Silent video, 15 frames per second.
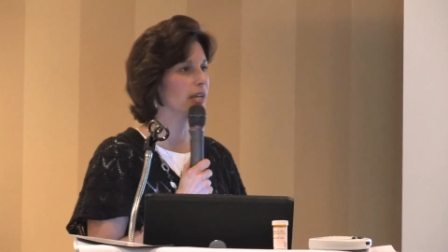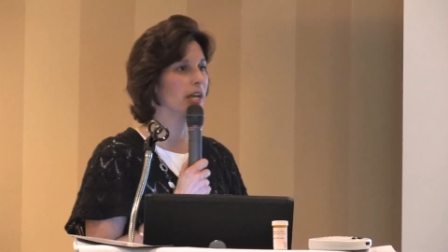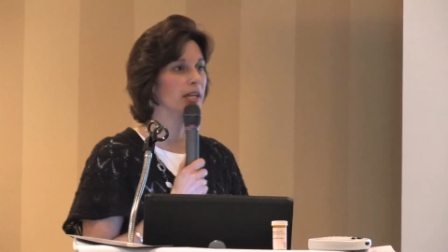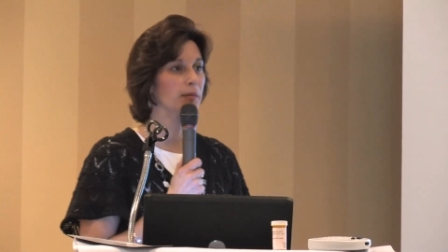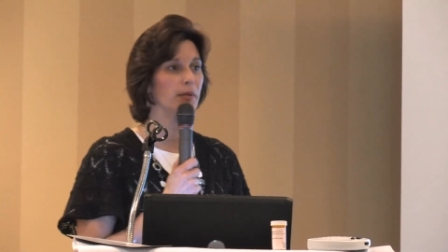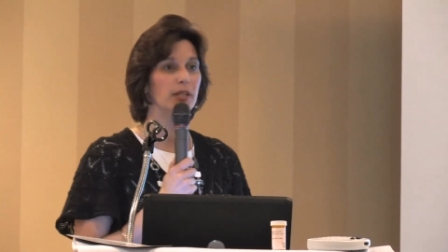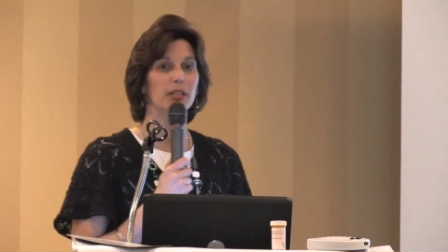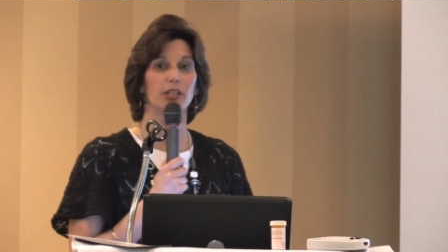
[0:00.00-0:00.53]

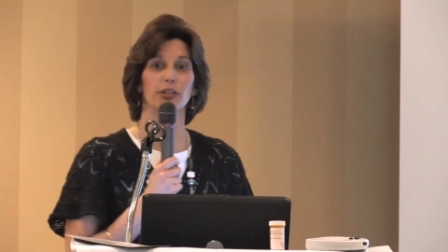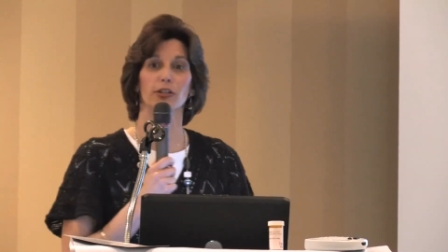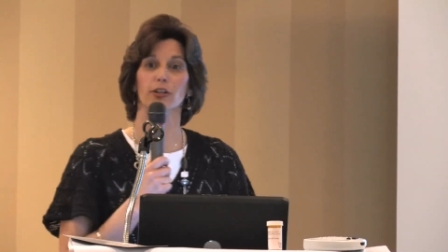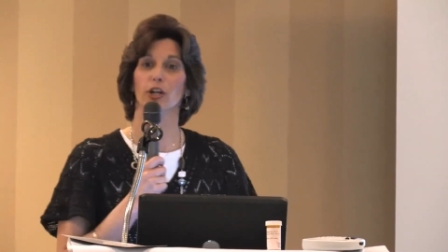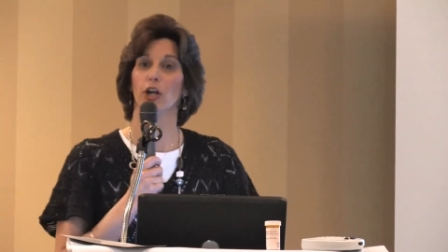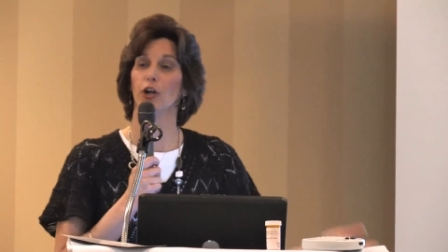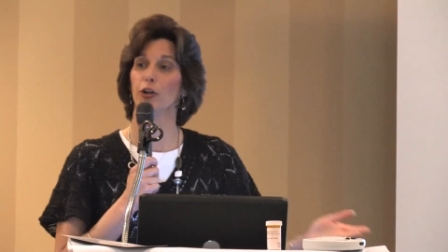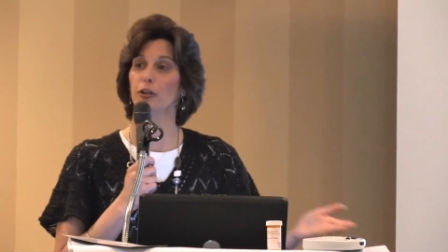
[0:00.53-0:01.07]
Anybody in here
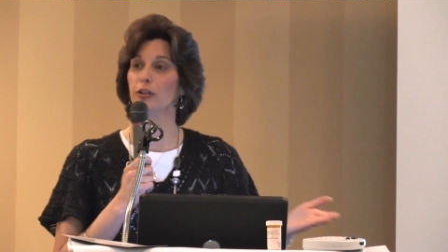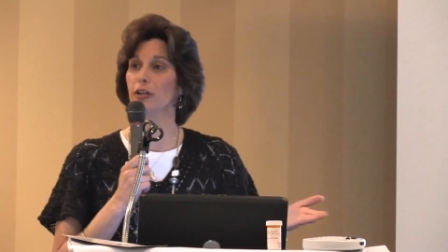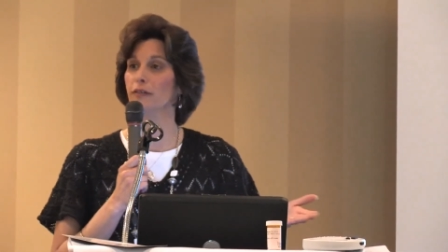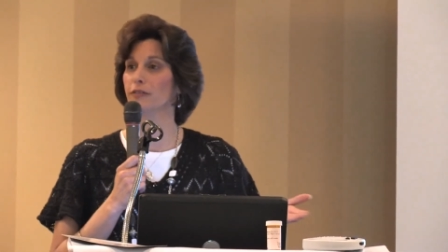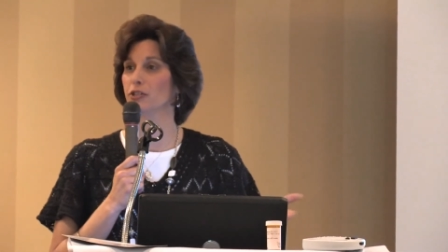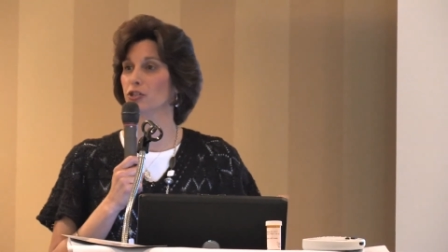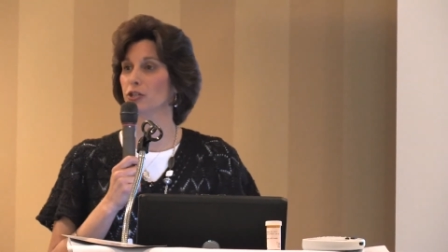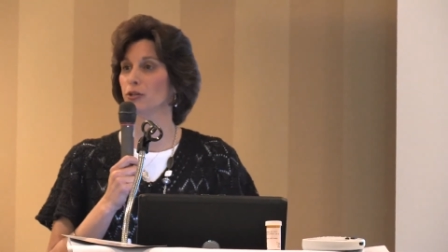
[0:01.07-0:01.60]
heard
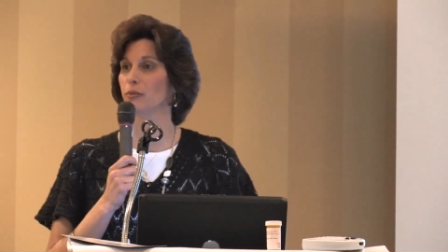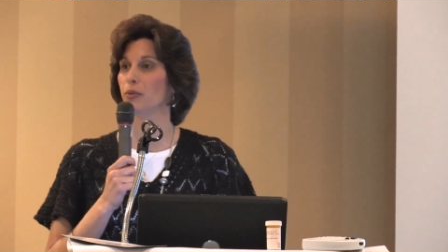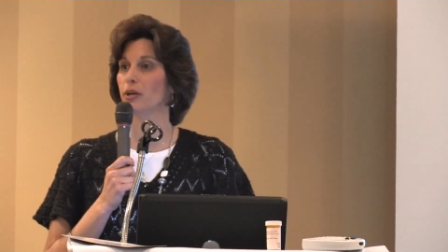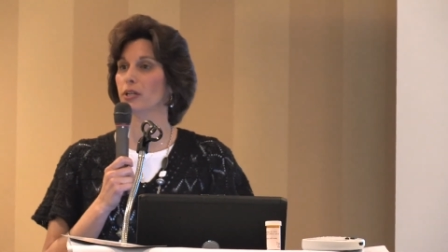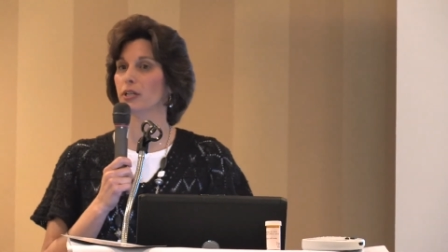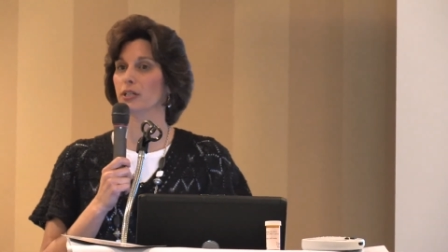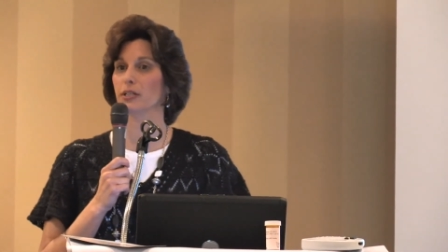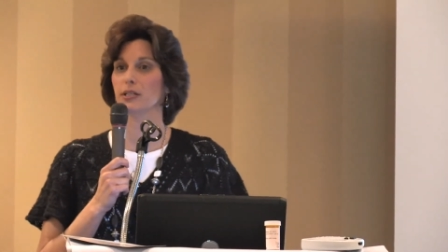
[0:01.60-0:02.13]
of a
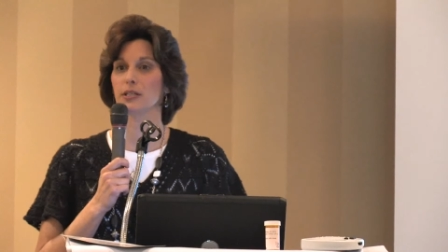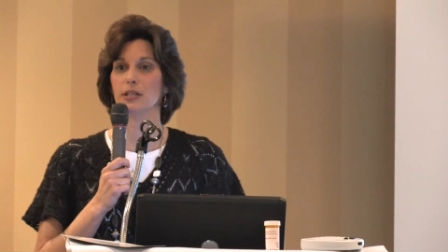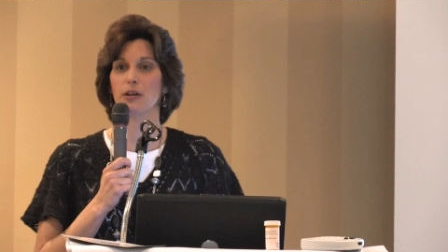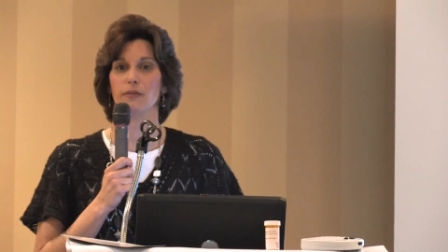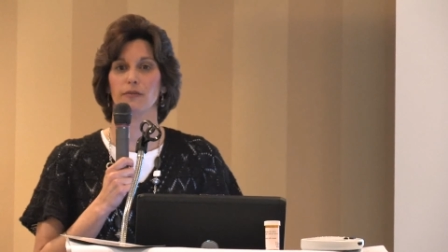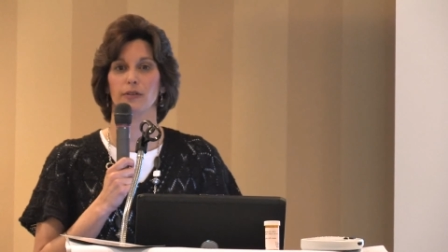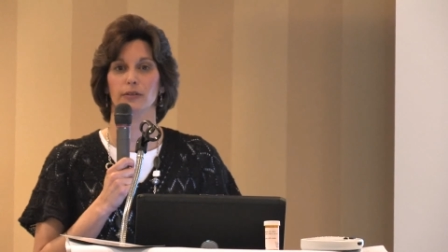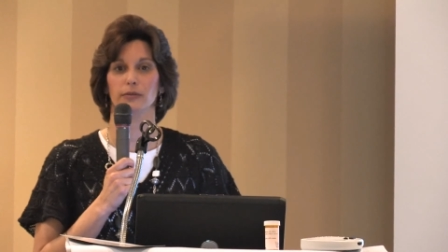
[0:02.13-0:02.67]
jitterbug
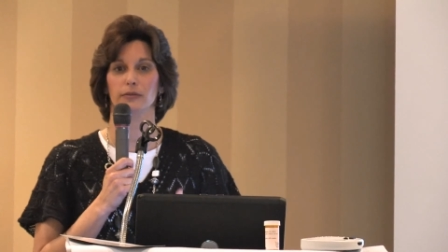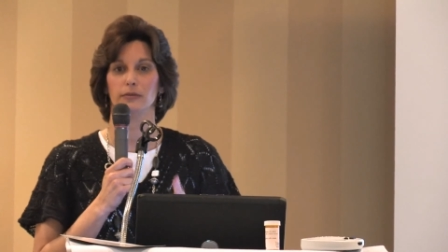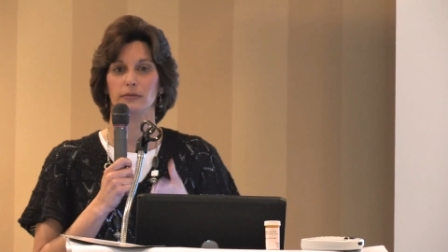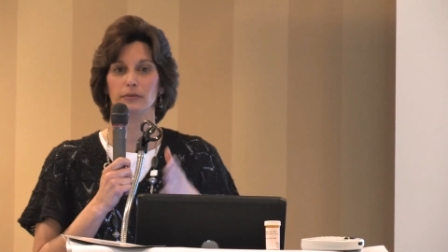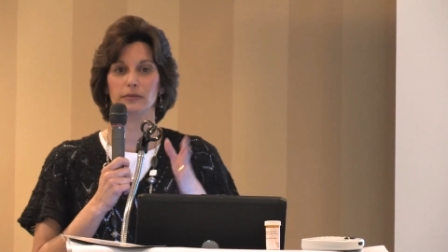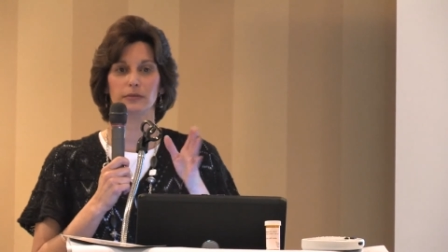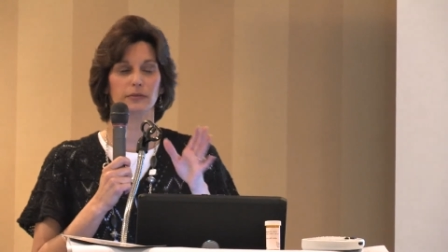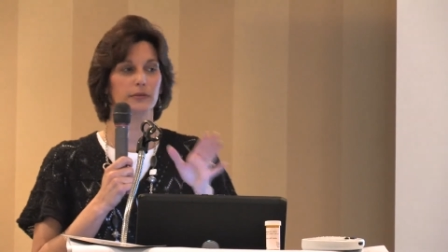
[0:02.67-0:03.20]
cell phone?
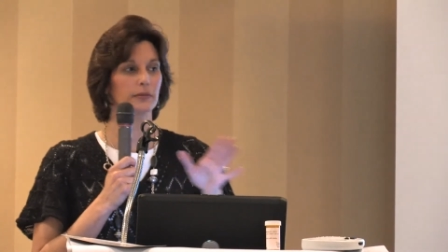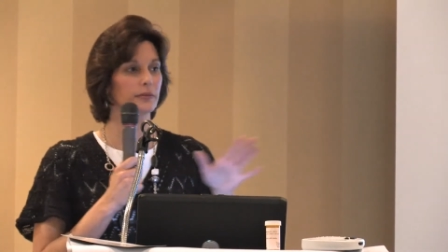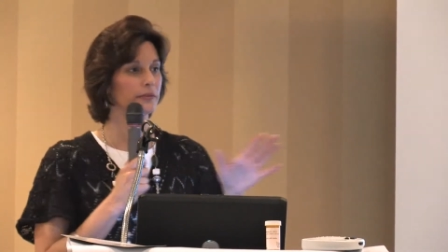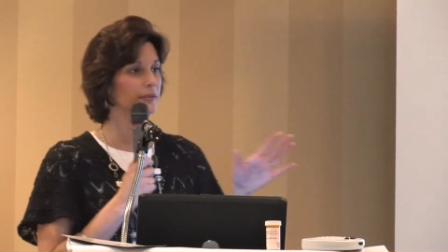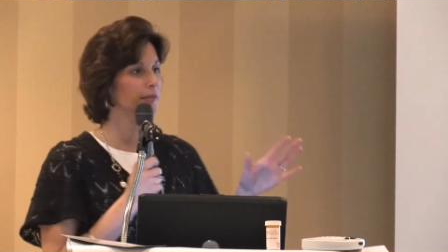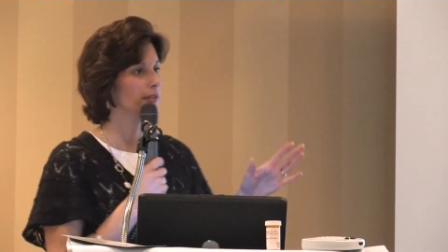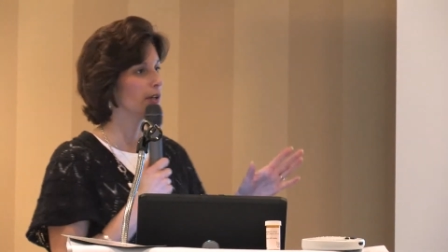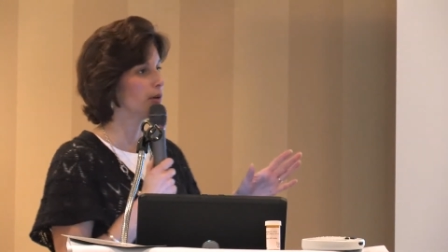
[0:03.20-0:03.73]

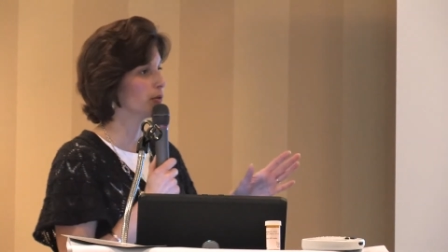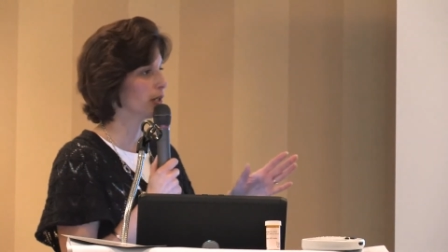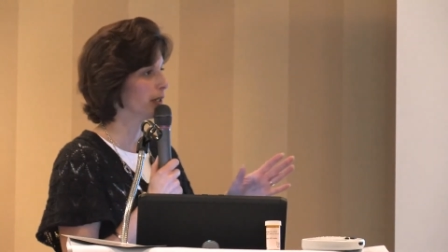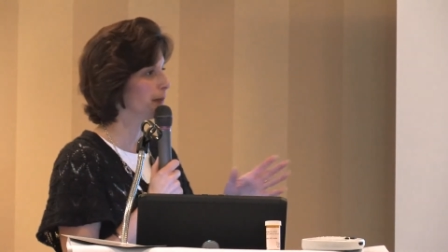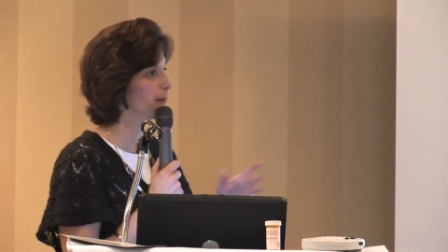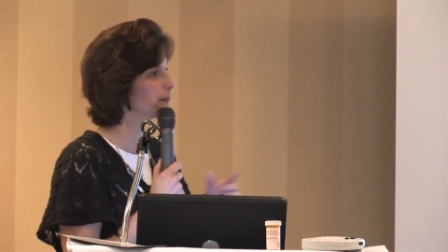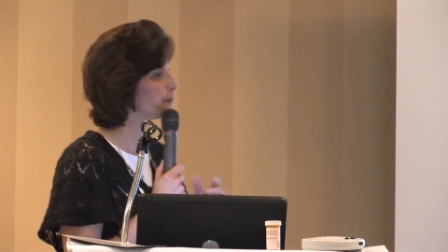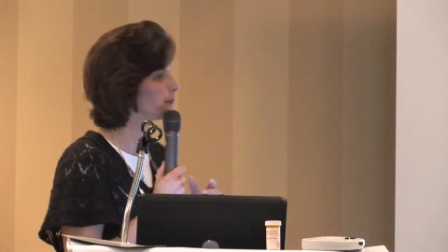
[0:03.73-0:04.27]
Okay.